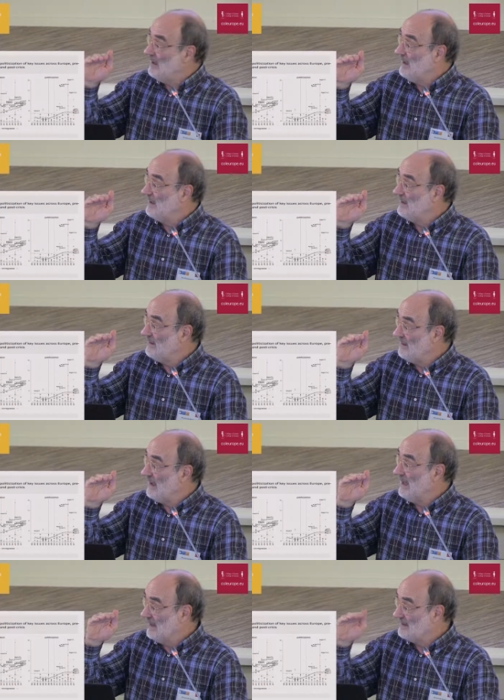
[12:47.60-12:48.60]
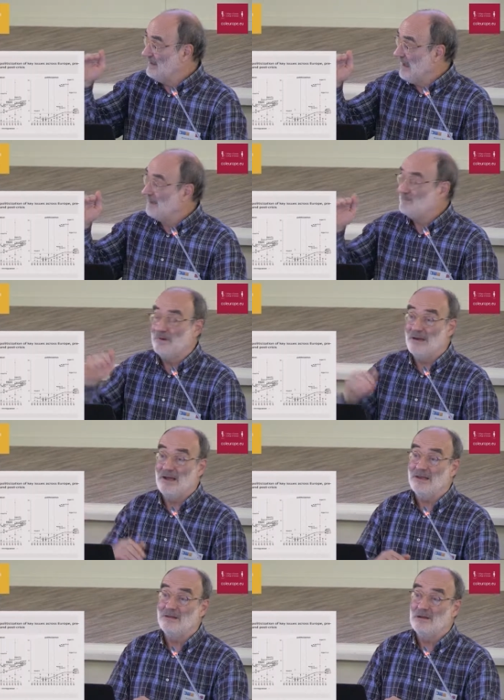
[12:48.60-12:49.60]
uh, at the upper
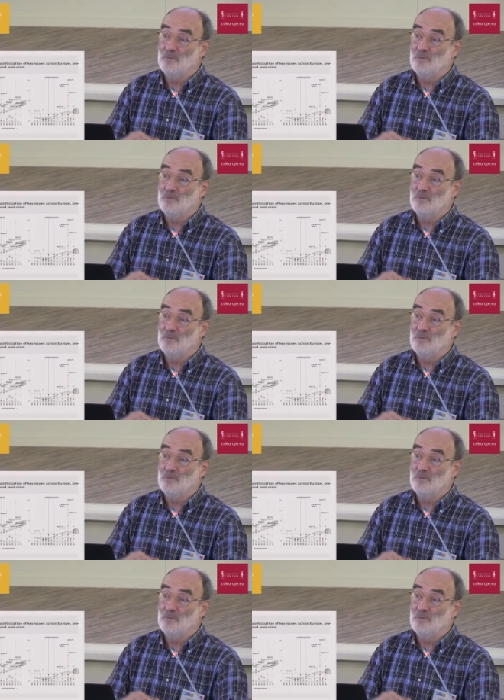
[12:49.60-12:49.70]
line,